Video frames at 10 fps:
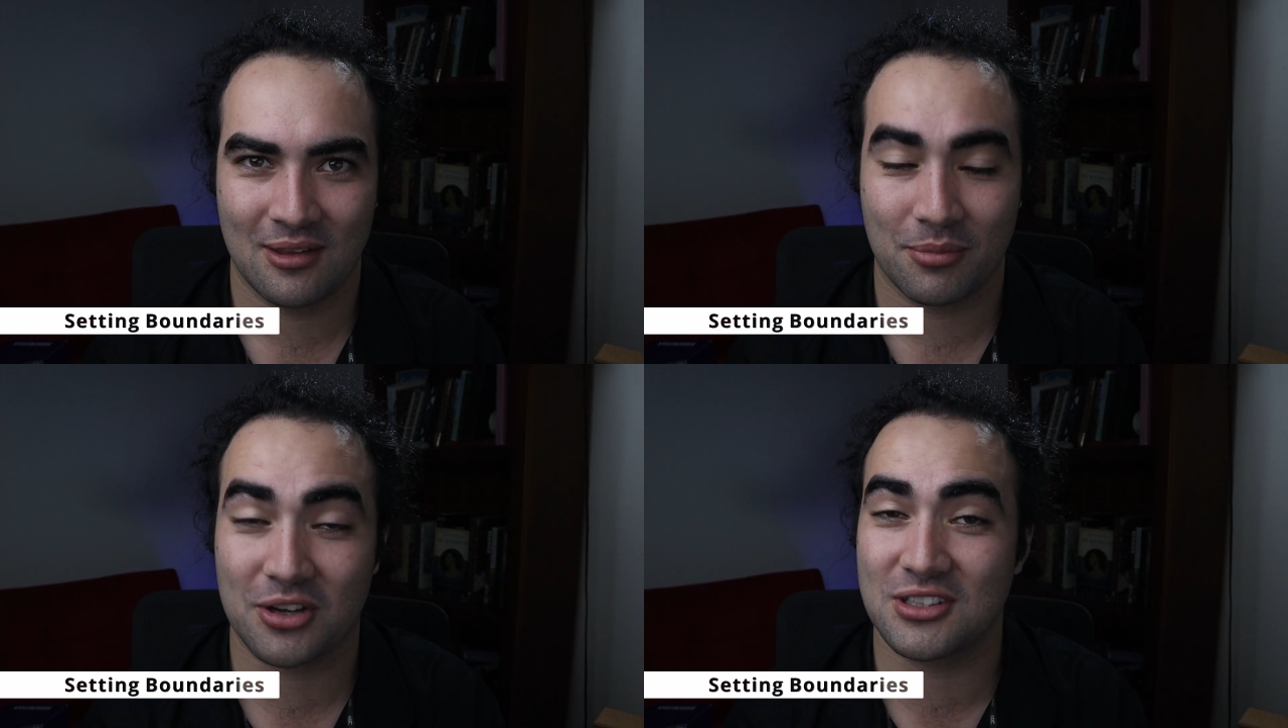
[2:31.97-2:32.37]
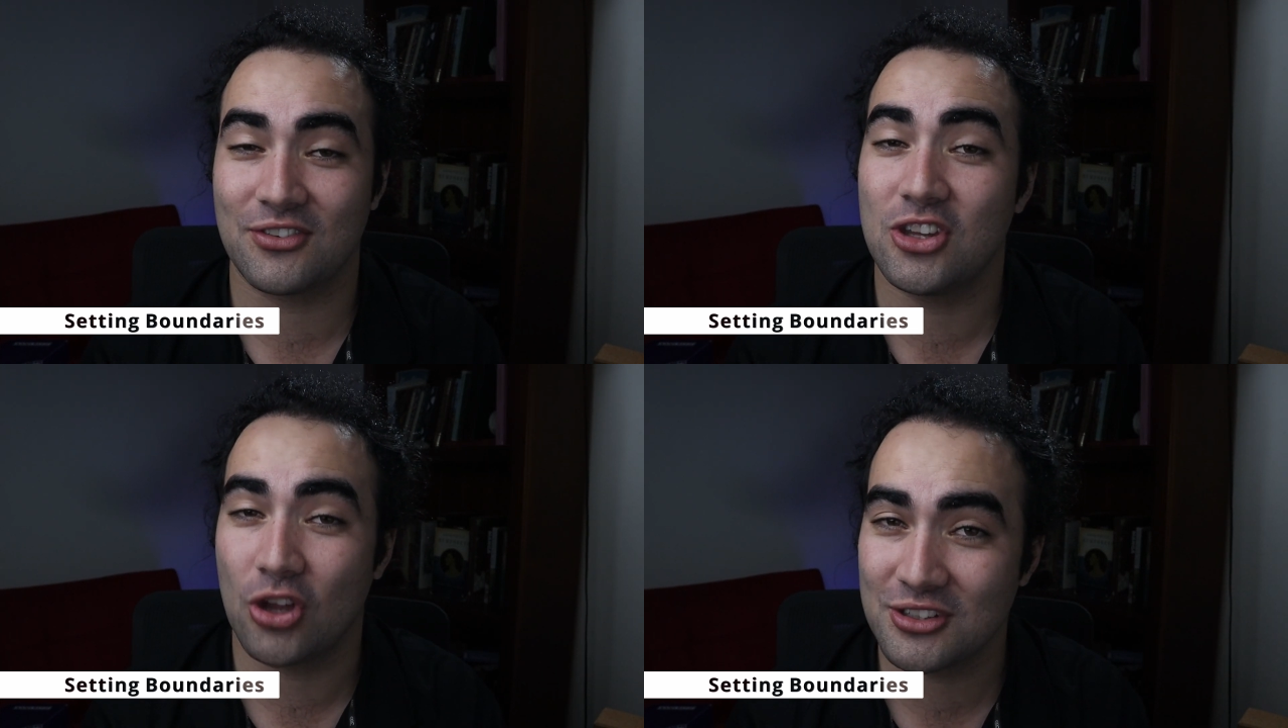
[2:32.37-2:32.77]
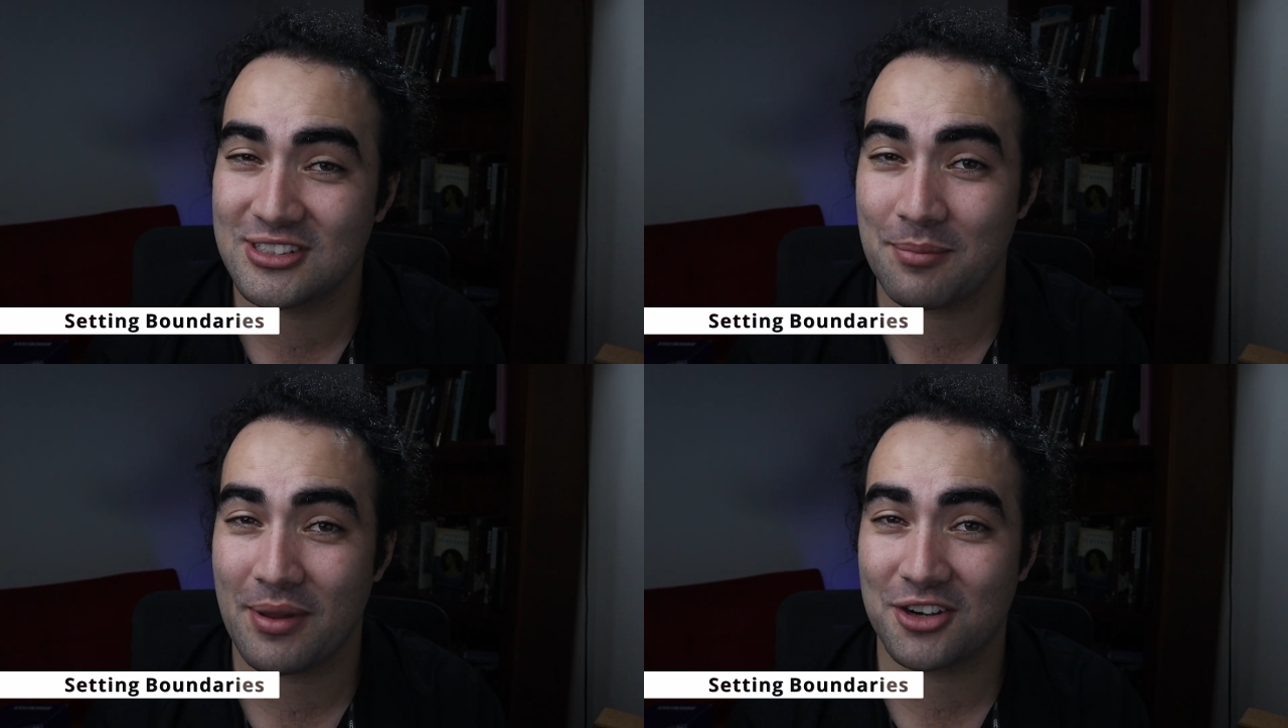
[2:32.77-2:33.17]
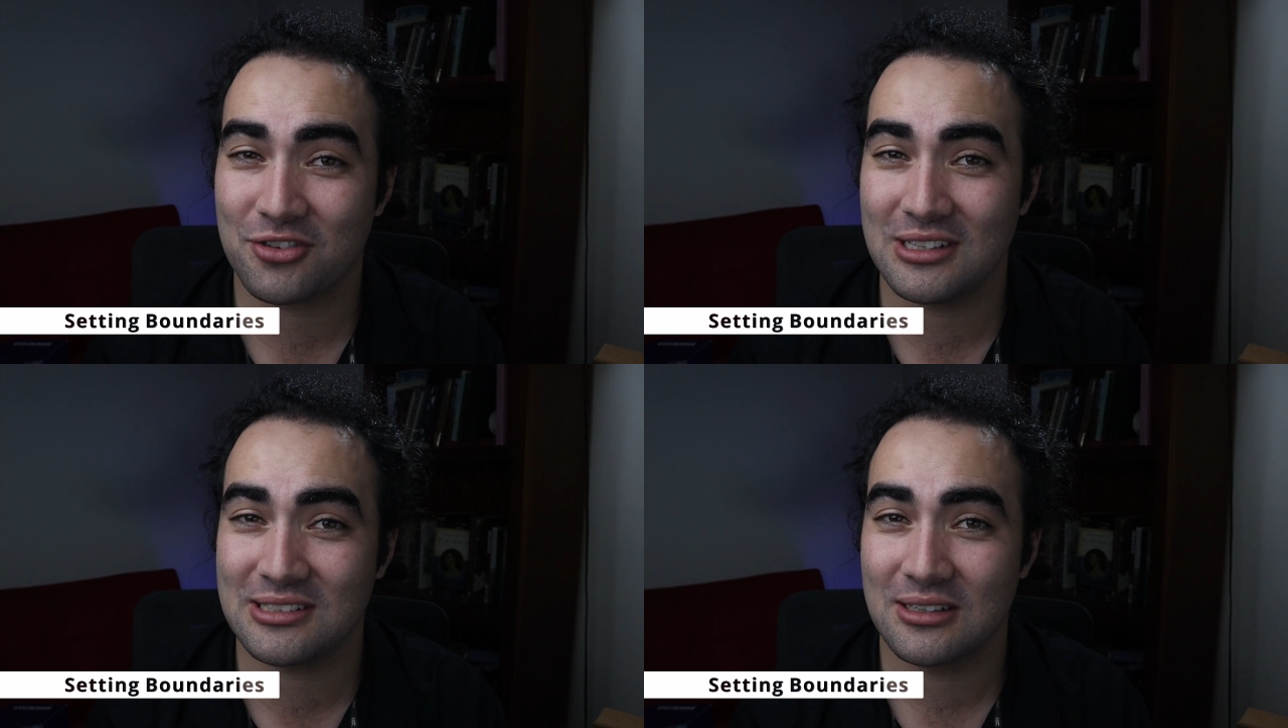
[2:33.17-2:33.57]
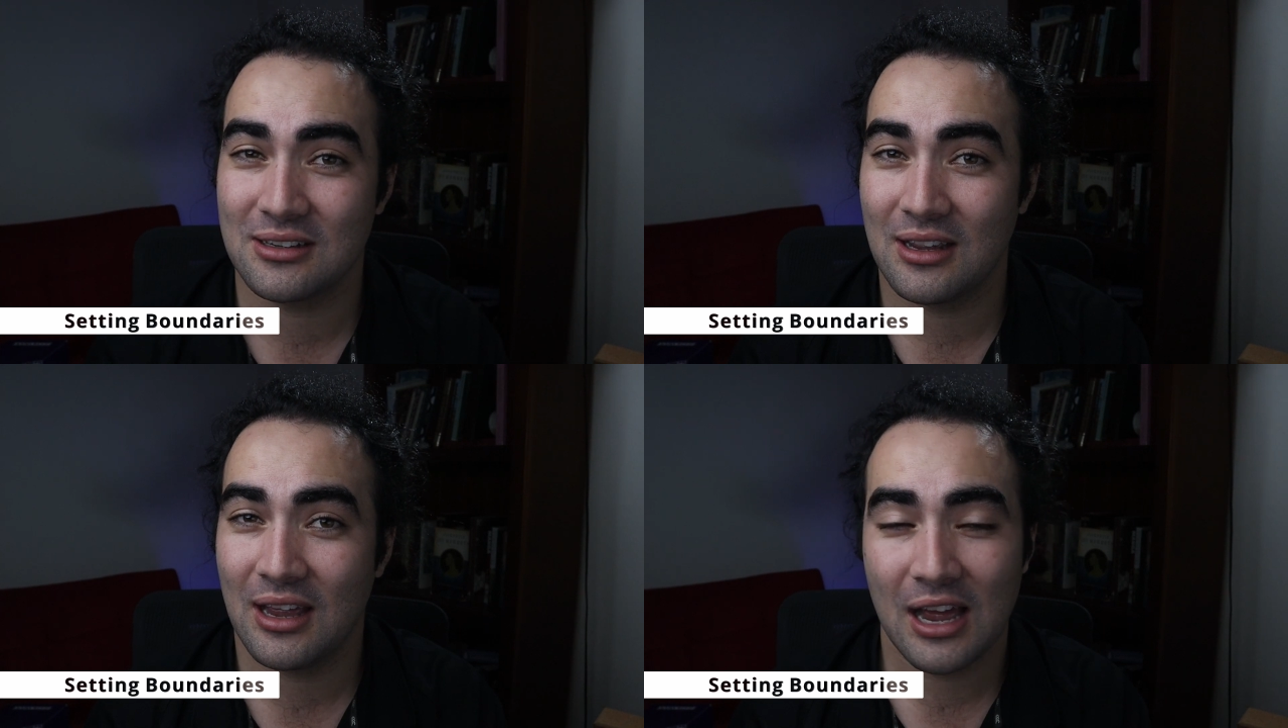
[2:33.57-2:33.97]
Because if you don't set boundaries,
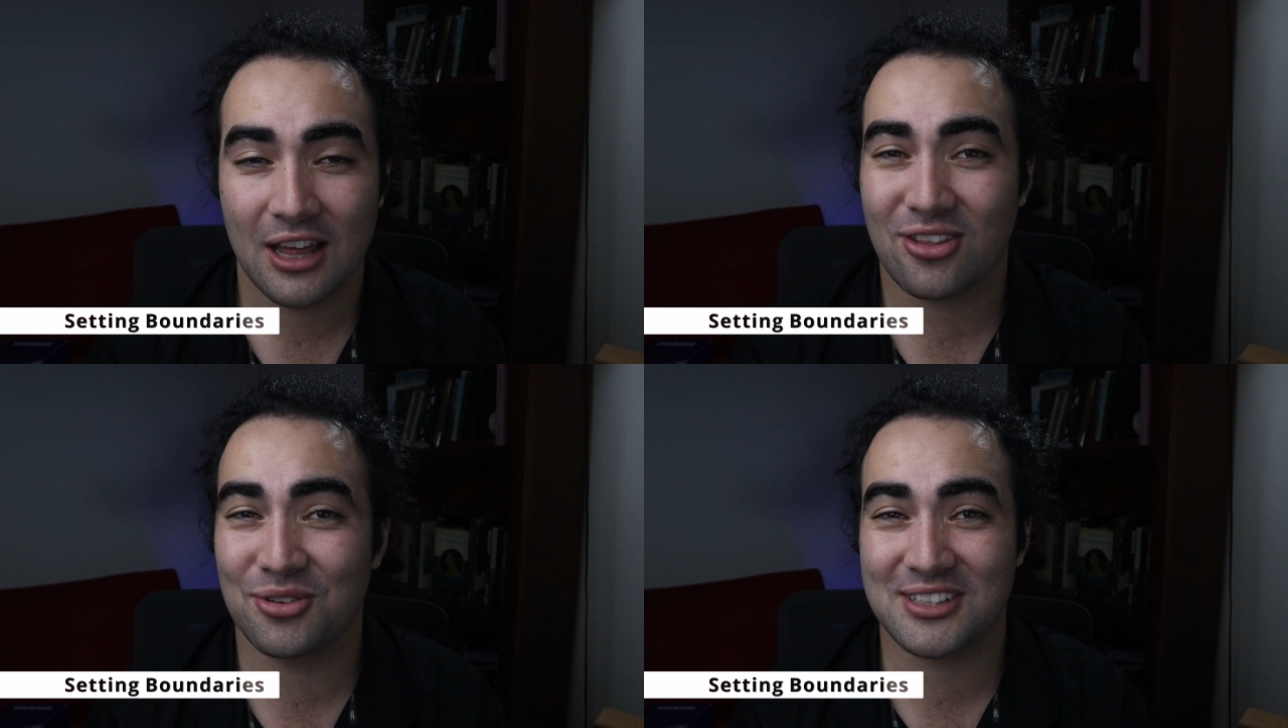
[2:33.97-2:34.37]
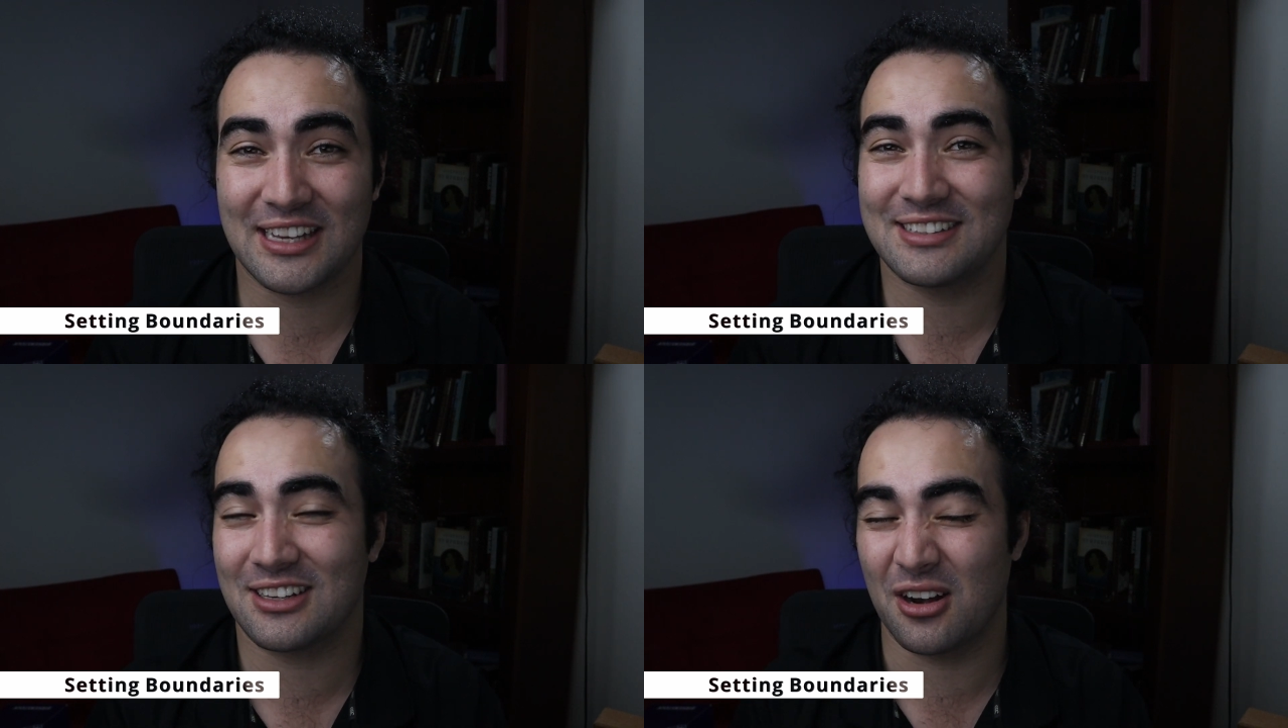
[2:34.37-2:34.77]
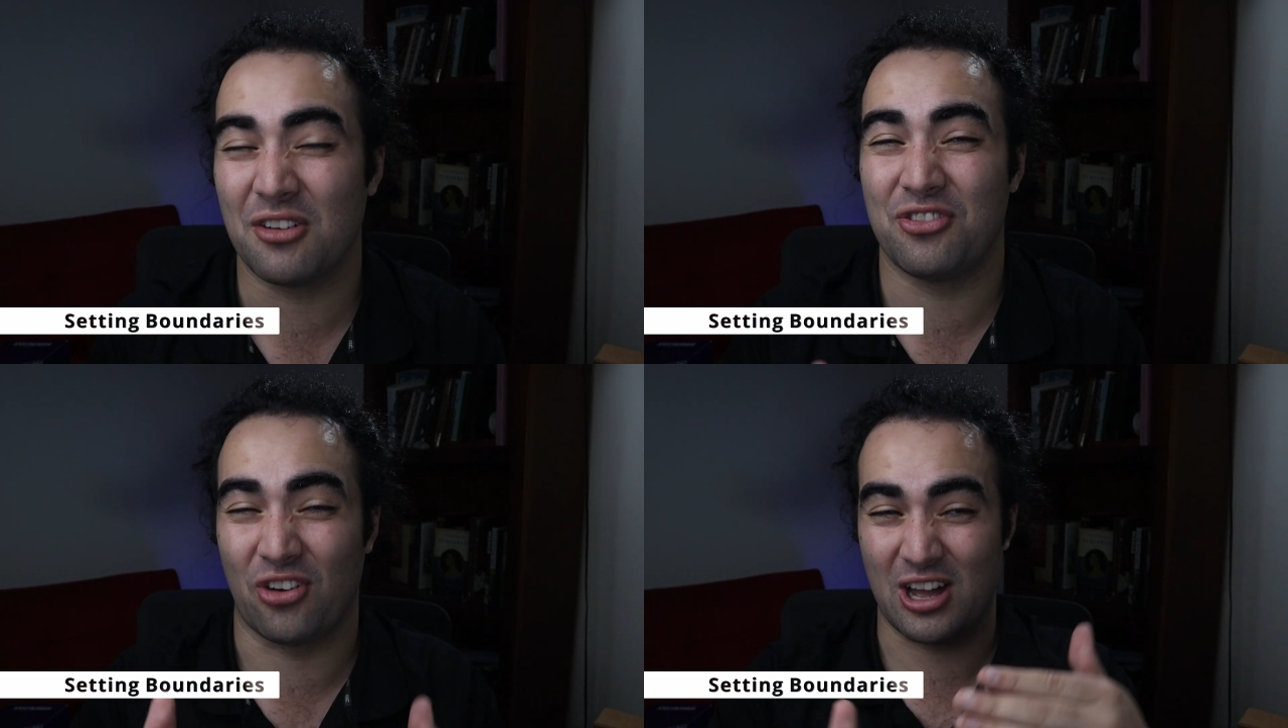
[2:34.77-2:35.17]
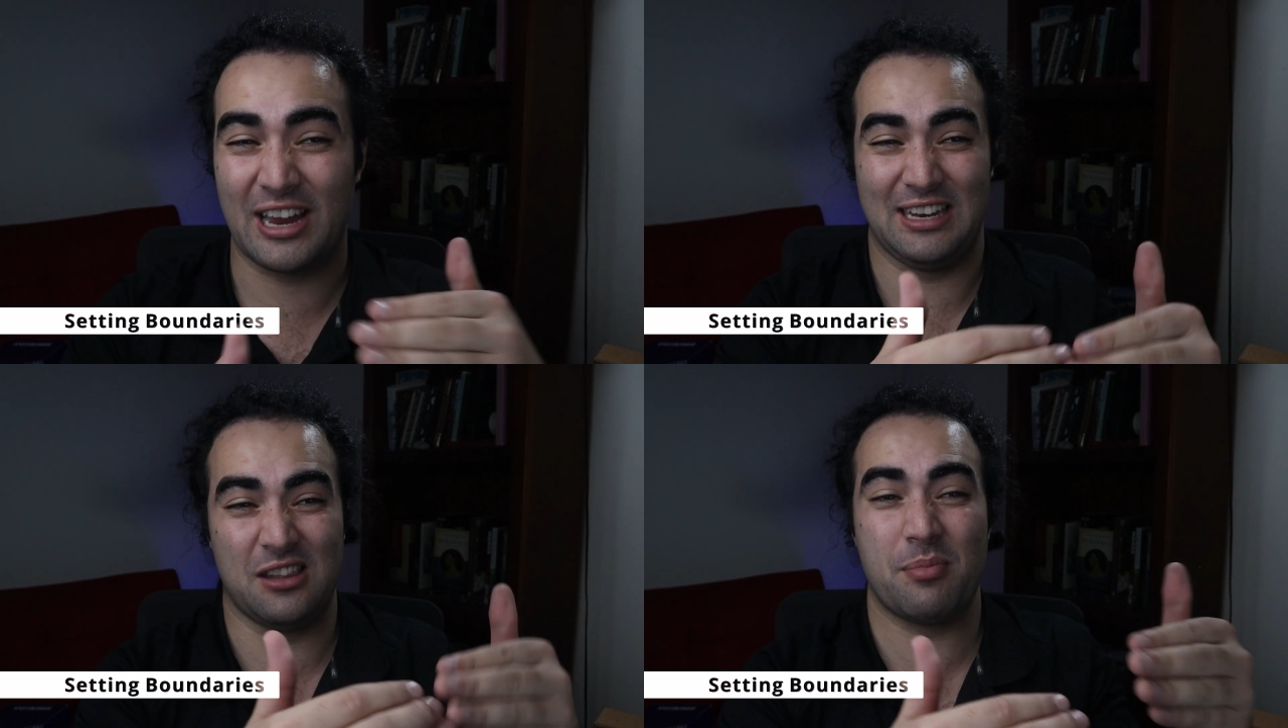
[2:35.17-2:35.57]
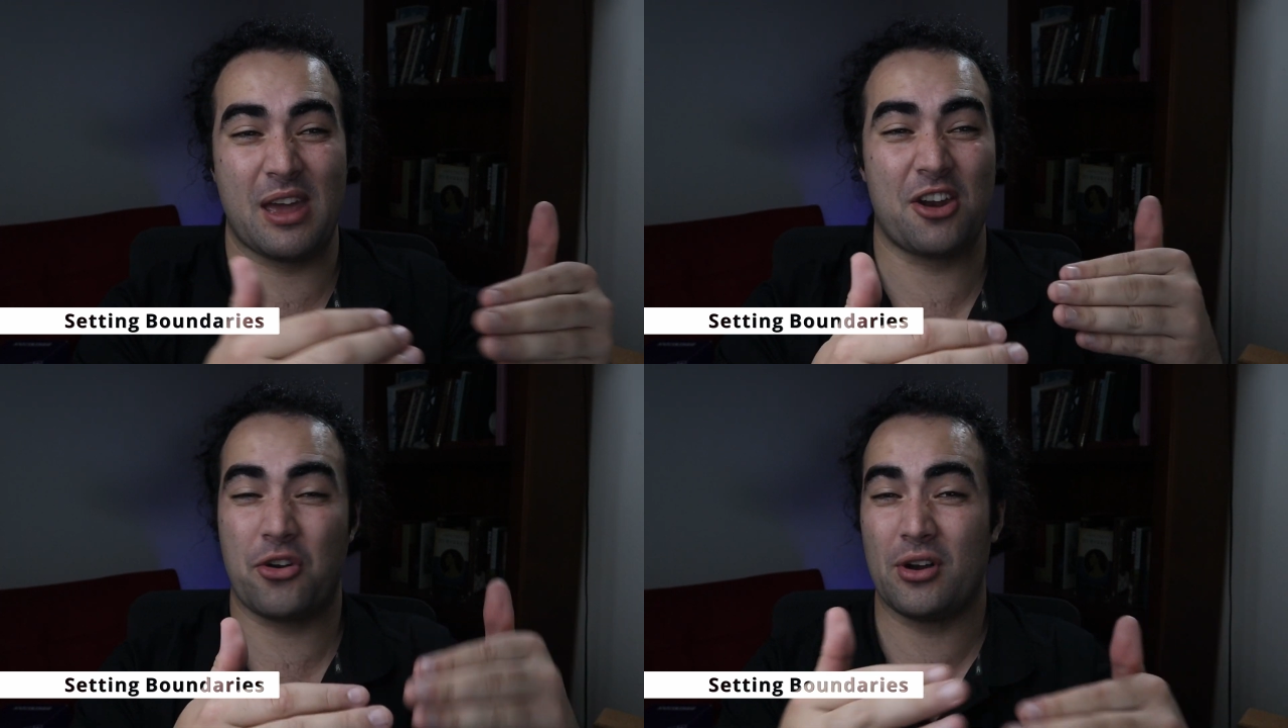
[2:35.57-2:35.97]
those kids are gonna find the
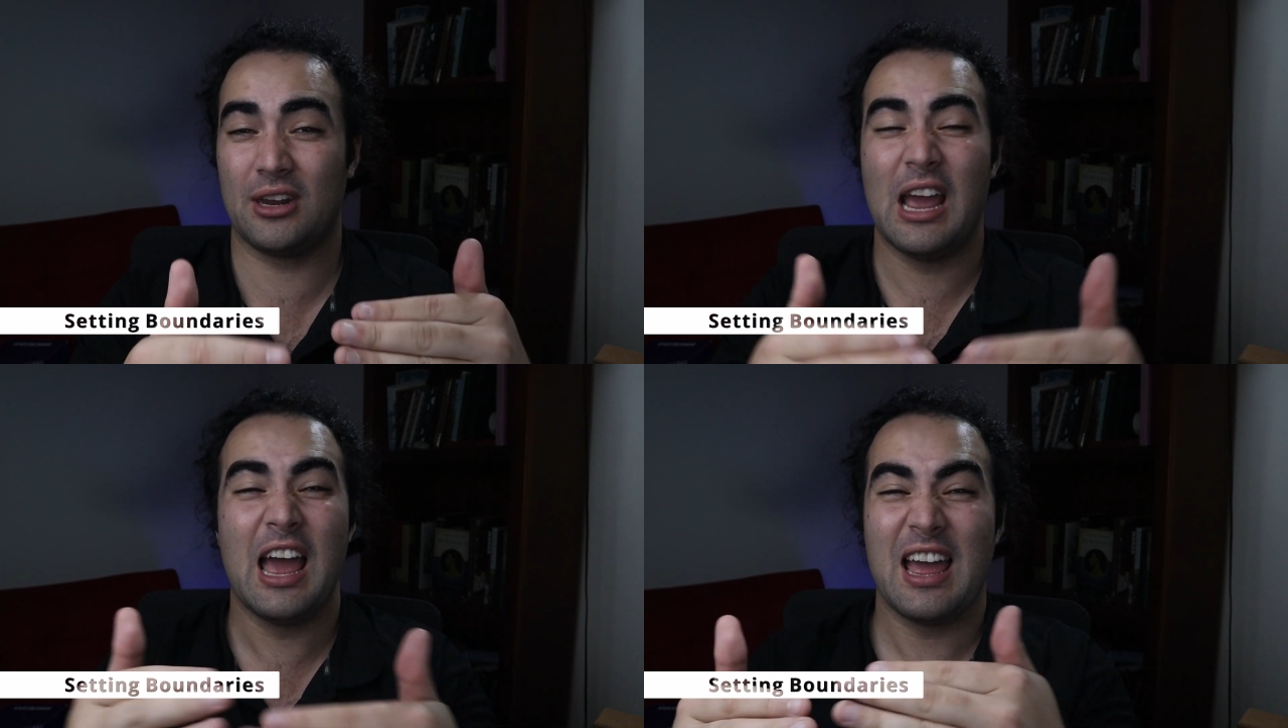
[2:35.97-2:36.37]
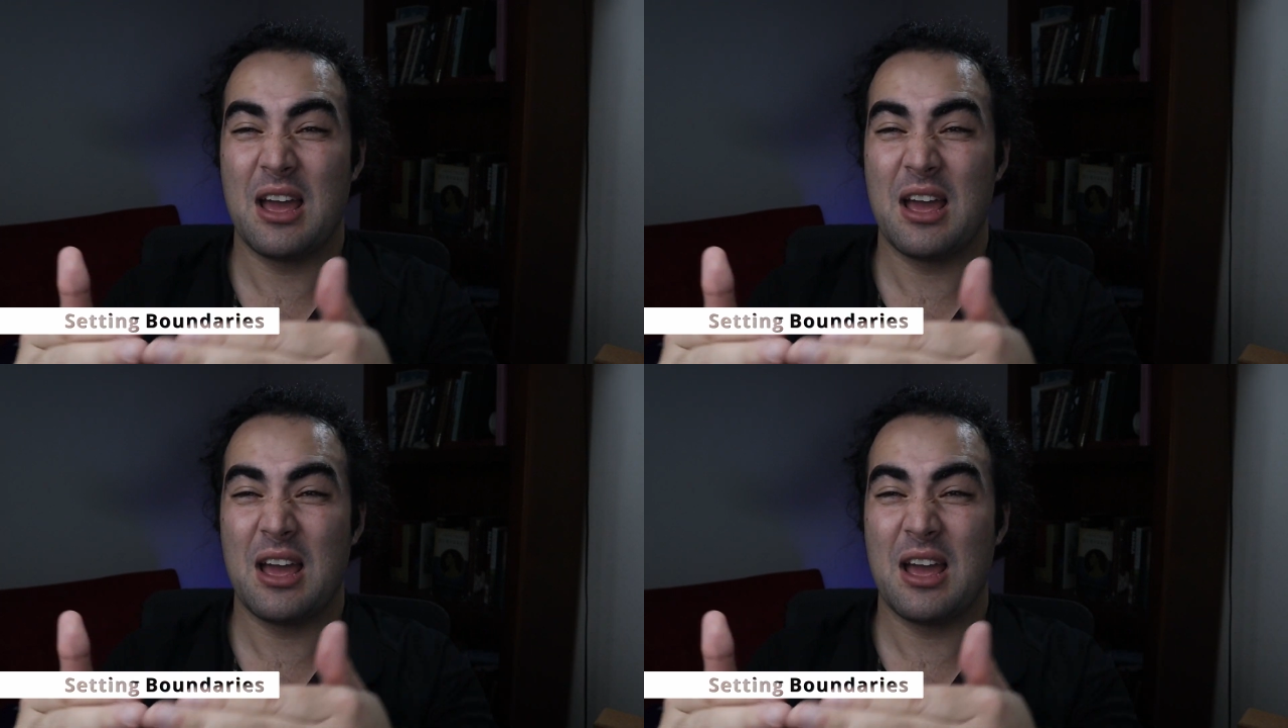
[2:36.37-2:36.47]
boundary